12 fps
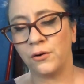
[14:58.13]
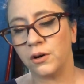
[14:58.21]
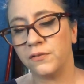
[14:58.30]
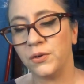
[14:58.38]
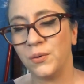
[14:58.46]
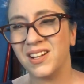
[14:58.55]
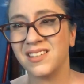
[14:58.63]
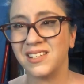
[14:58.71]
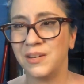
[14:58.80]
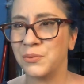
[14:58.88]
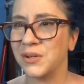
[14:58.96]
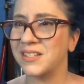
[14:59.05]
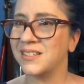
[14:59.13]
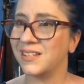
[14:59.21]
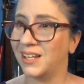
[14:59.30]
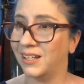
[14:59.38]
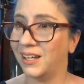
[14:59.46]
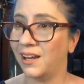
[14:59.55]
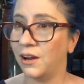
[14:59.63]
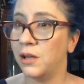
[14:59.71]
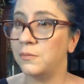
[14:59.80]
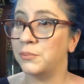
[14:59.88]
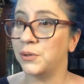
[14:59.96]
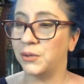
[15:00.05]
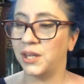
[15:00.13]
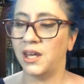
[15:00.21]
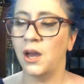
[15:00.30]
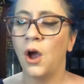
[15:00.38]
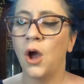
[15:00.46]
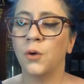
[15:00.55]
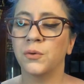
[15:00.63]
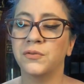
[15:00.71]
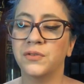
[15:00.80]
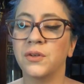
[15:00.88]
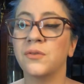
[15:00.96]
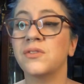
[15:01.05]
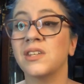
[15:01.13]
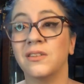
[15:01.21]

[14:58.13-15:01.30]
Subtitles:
or if you want to see more skincare and beauty reviews